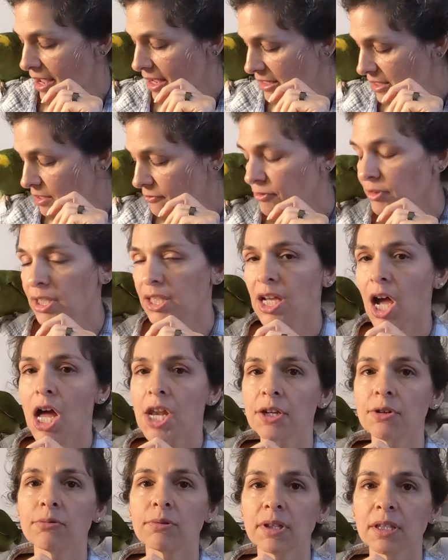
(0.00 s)
Eggs have really
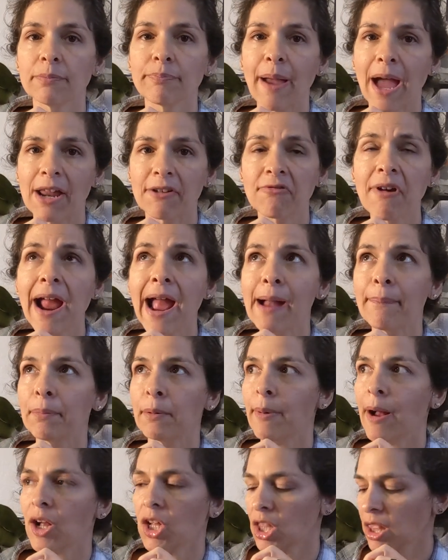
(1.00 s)
gotten a really bad rap
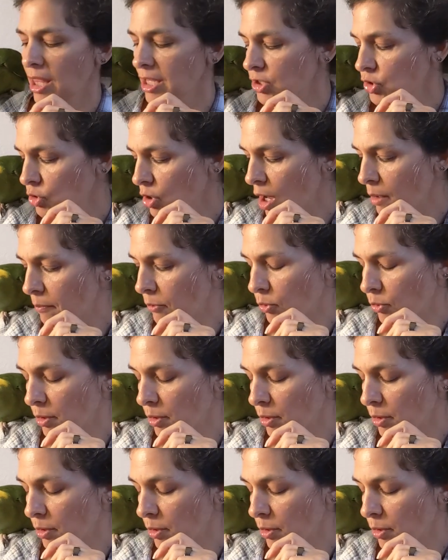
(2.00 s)
about cholesterol, but